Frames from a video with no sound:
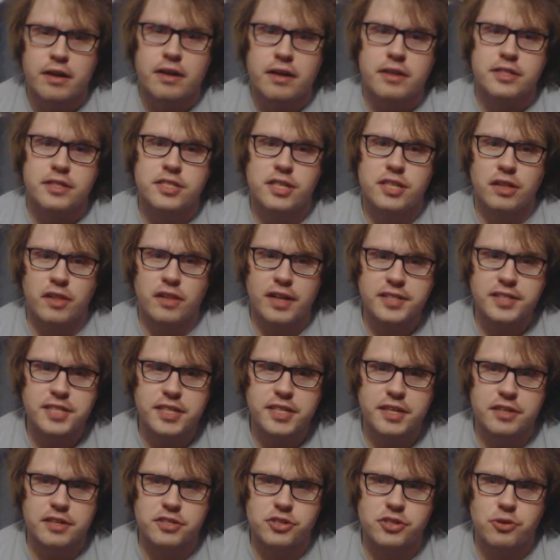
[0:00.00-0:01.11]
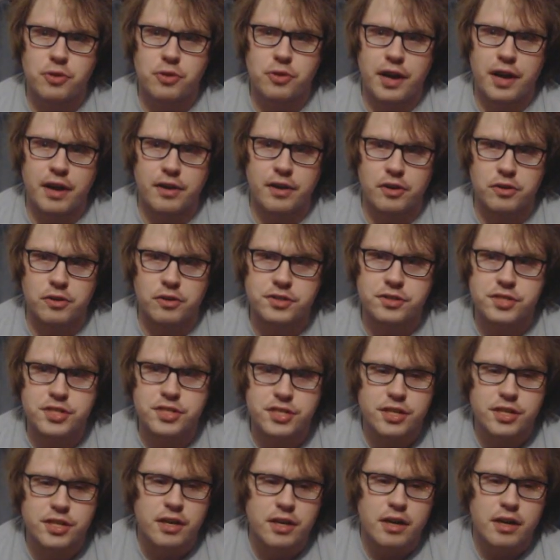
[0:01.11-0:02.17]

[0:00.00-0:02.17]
Celestia's creators,